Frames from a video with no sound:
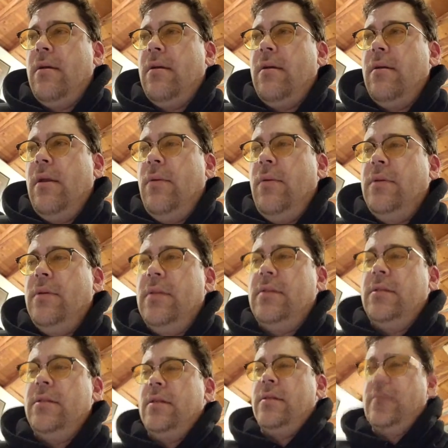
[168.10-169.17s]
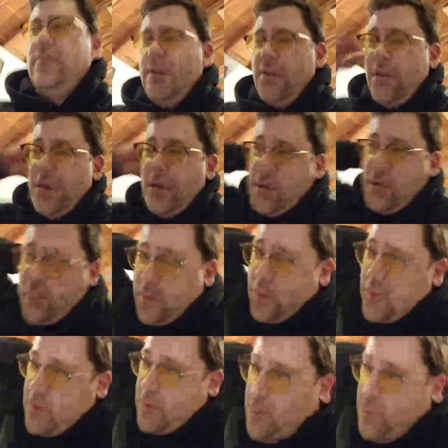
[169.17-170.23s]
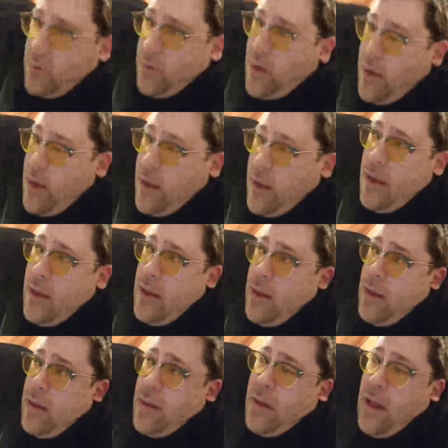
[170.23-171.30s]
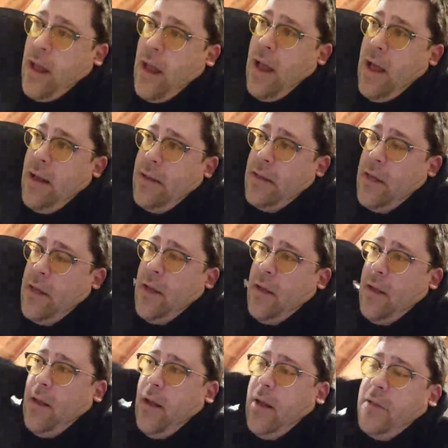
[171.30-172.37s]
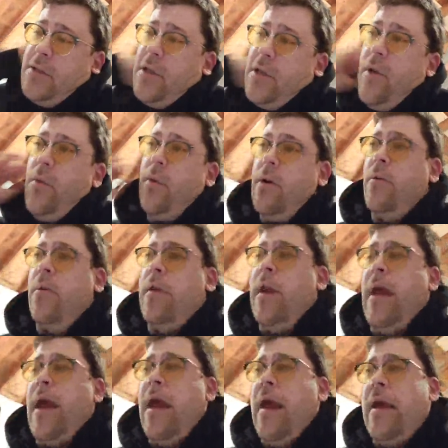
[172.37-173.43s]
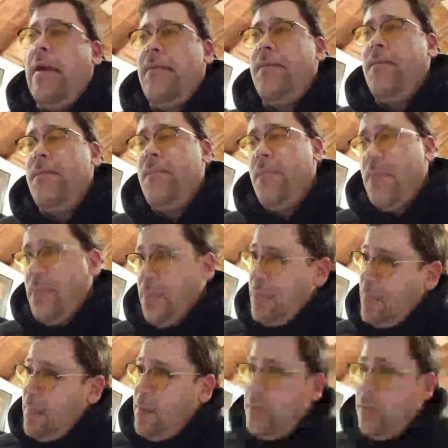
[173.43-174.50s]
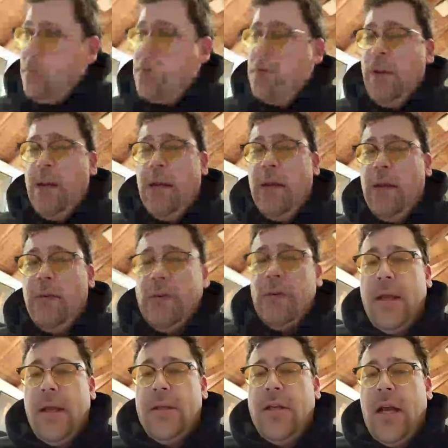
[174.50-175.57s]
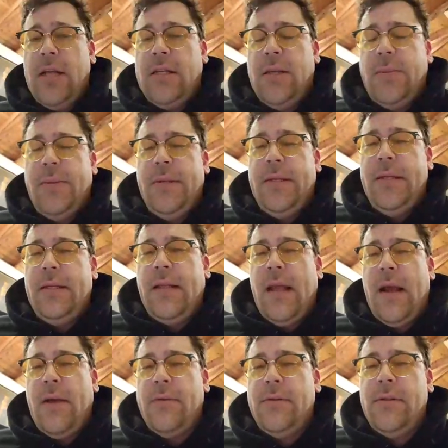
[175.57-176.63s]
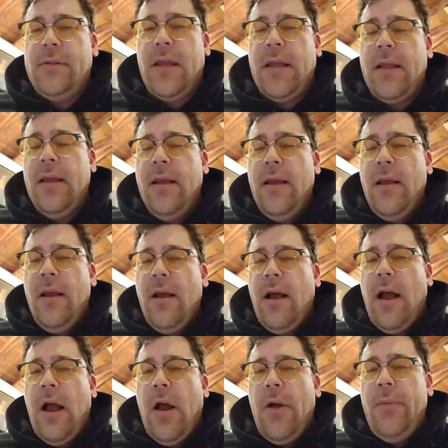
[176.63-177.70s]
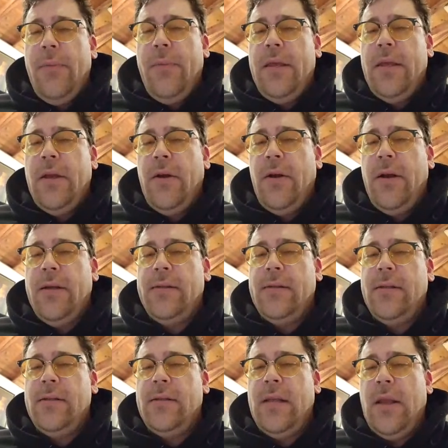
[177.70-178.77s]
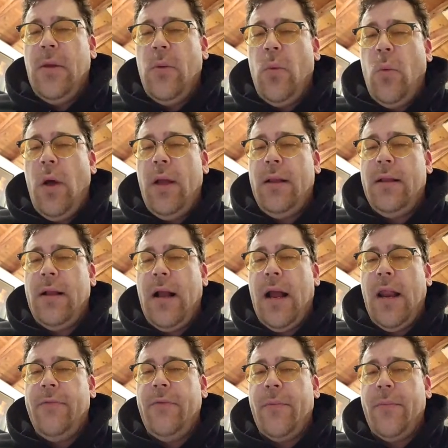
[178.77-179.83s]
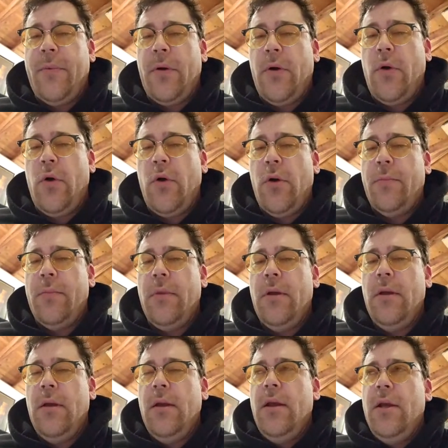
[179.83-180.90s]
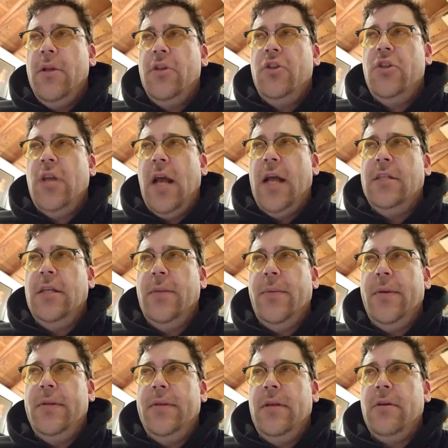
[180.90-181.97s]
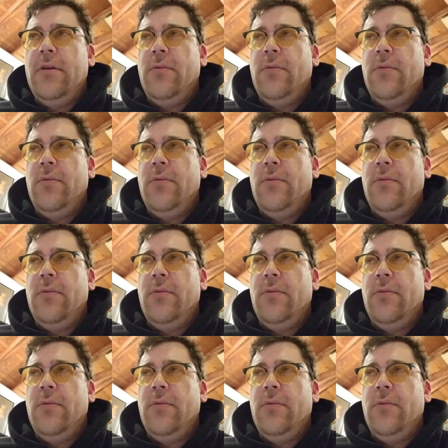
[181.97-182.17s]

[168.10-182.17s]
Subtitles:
it's just such an interesting story, and so when I was looking at ChatGPT today, I was just like, I would be curious to see what kind of a poem ChatGPT could